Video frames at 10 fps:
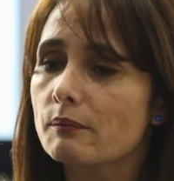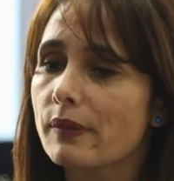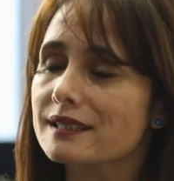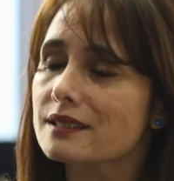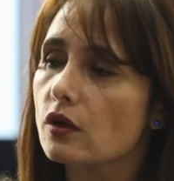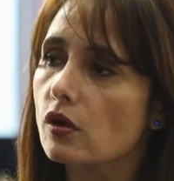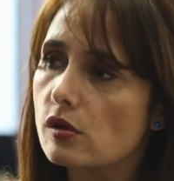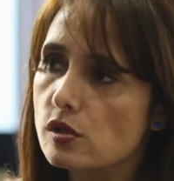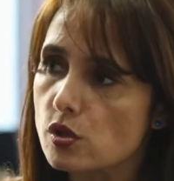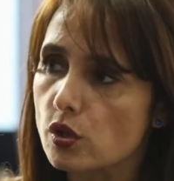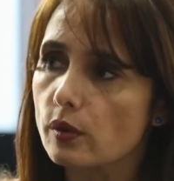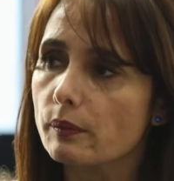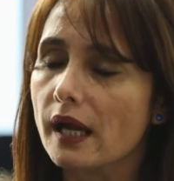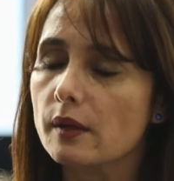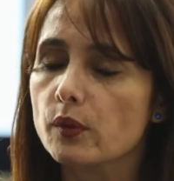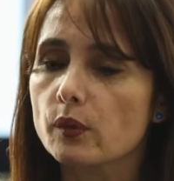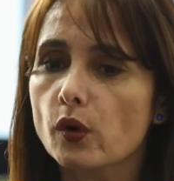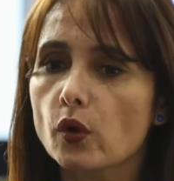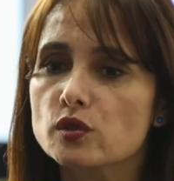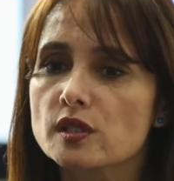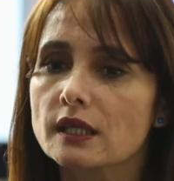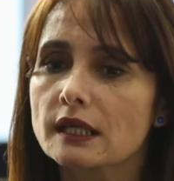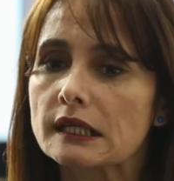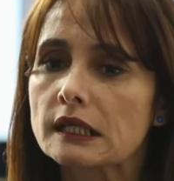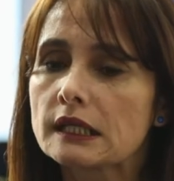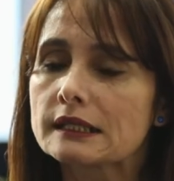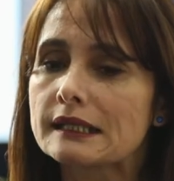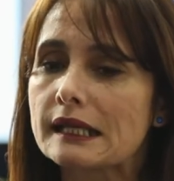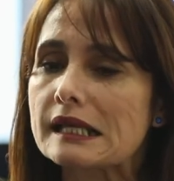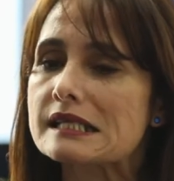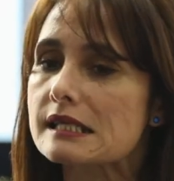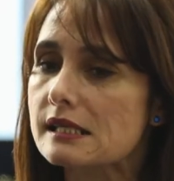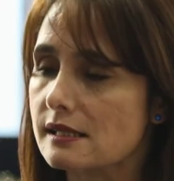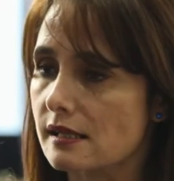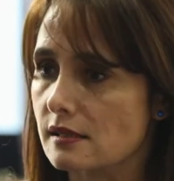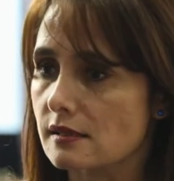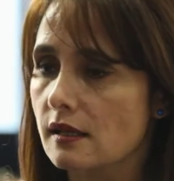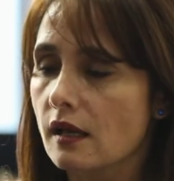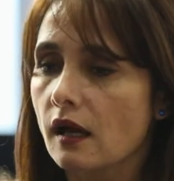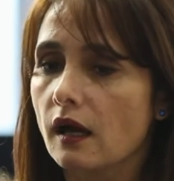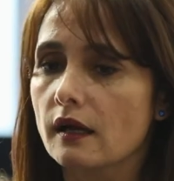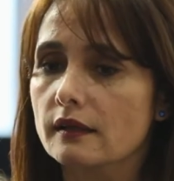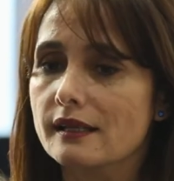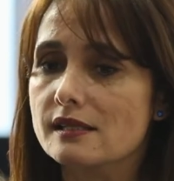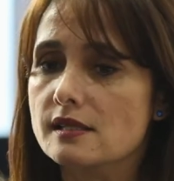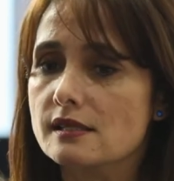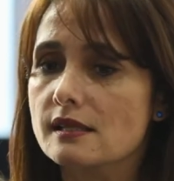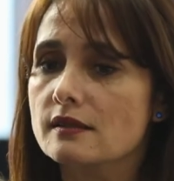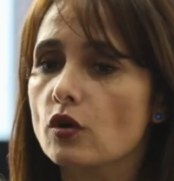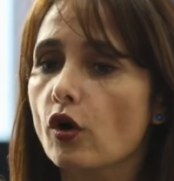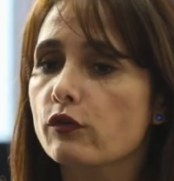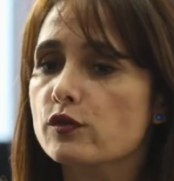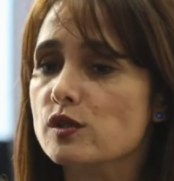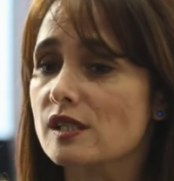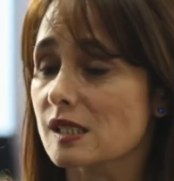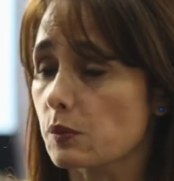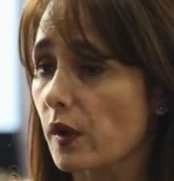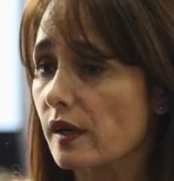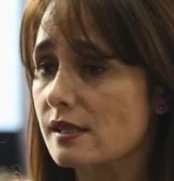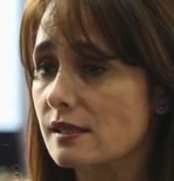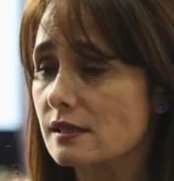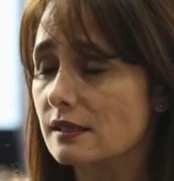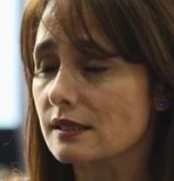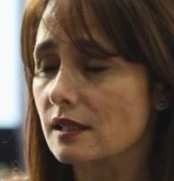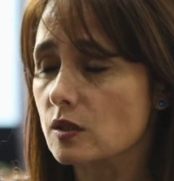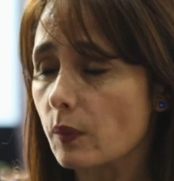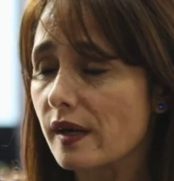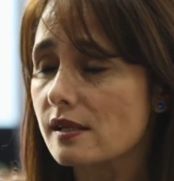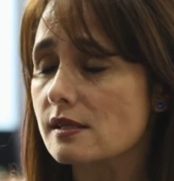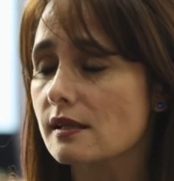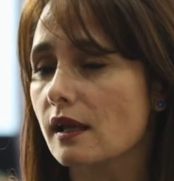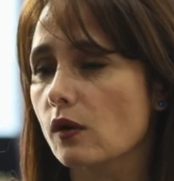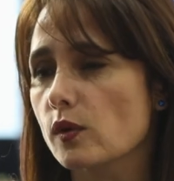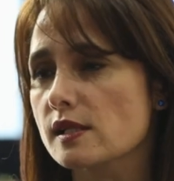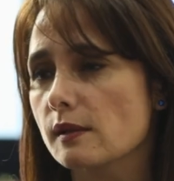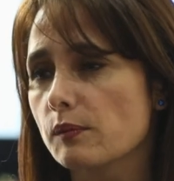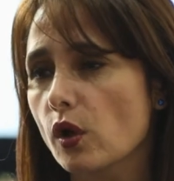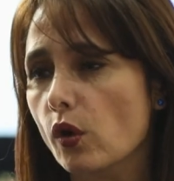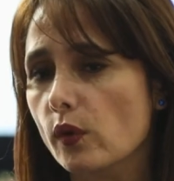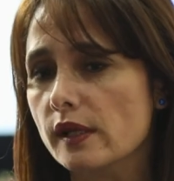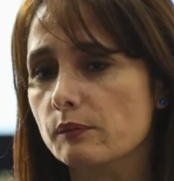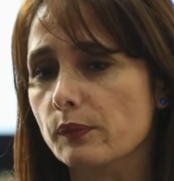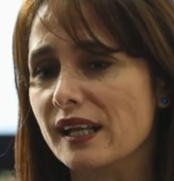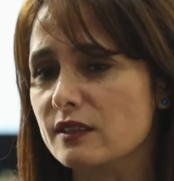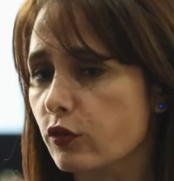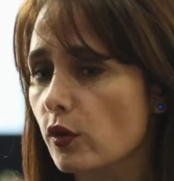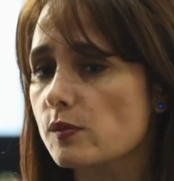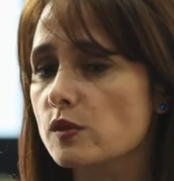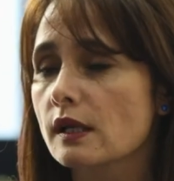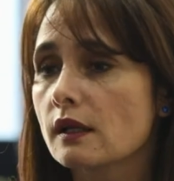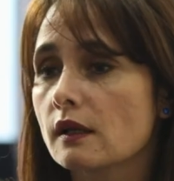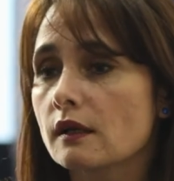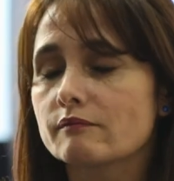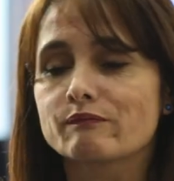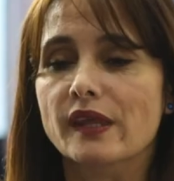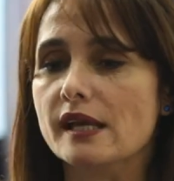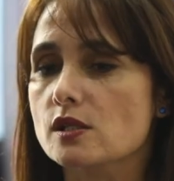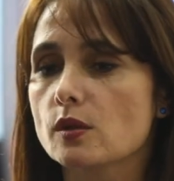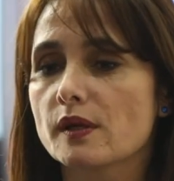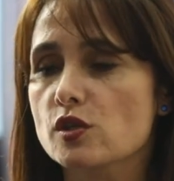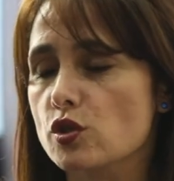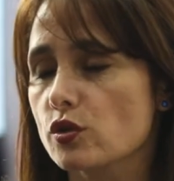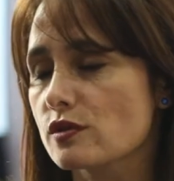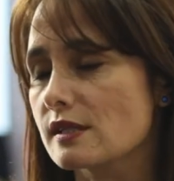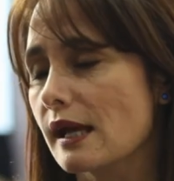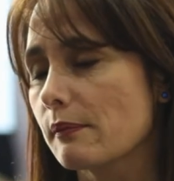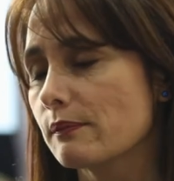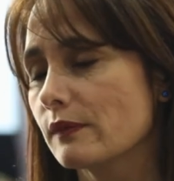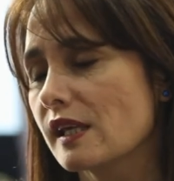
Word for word: but also by promoting the existence, uh, the existence of transparency, transparency and whistleblowing platforms, just to mention some